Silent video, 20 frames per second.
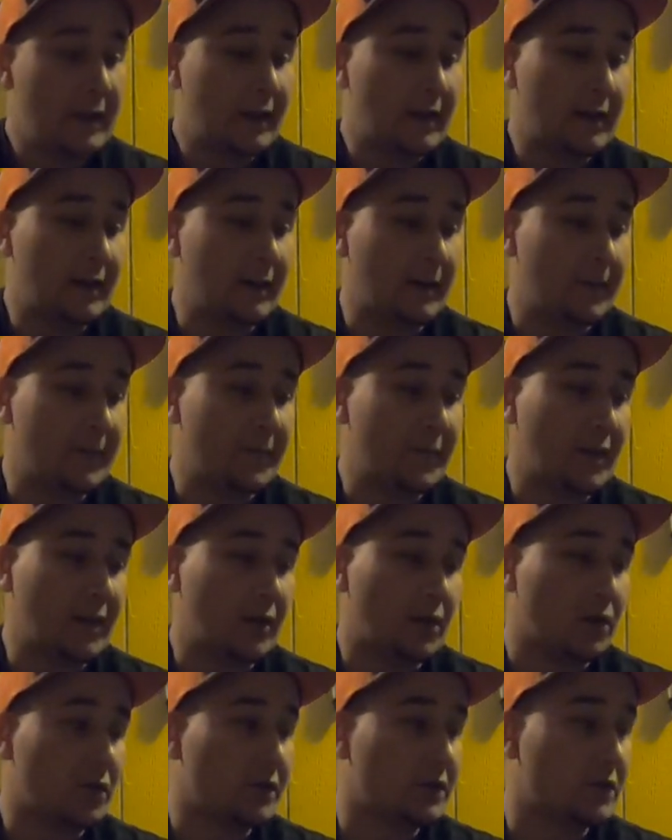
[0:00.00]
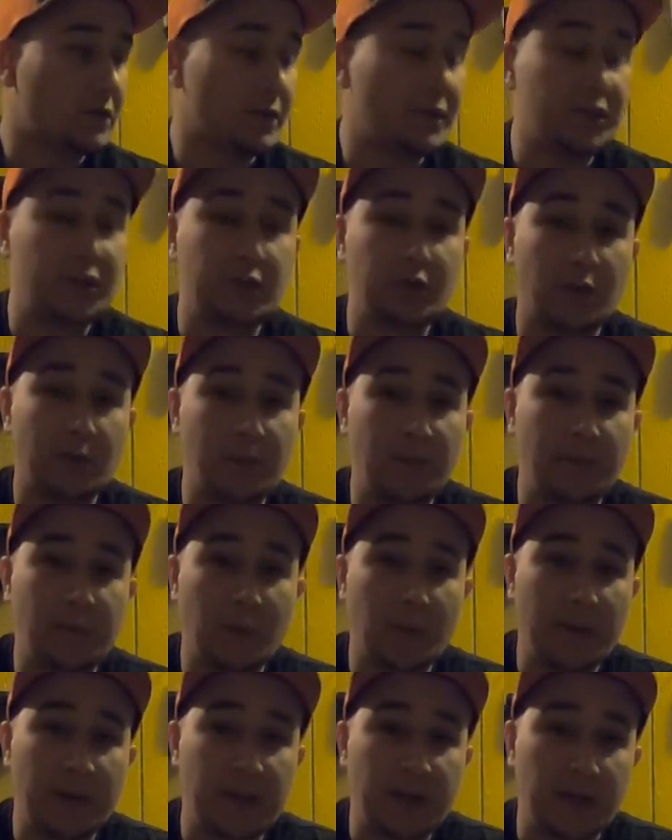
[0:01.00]
Long story short, before
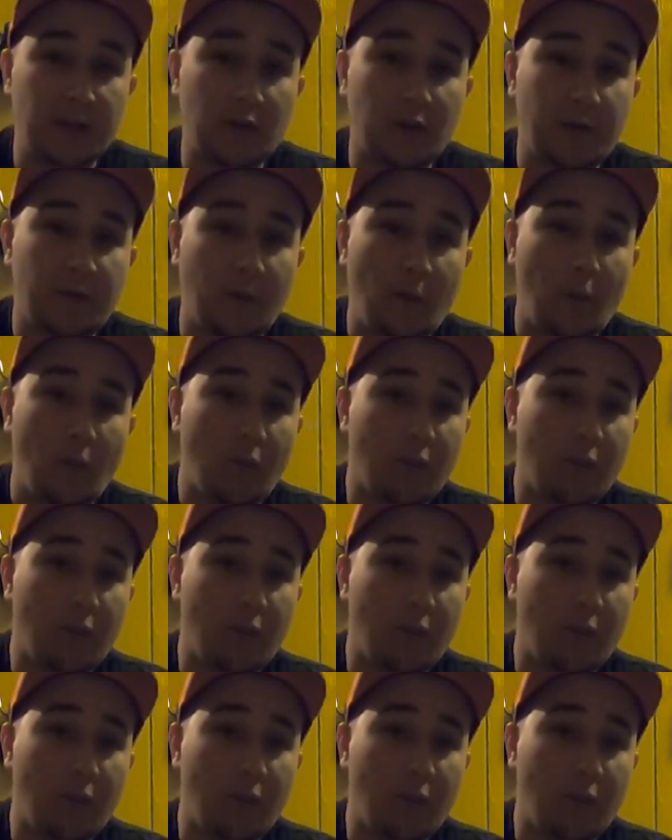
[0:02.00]
we kick off,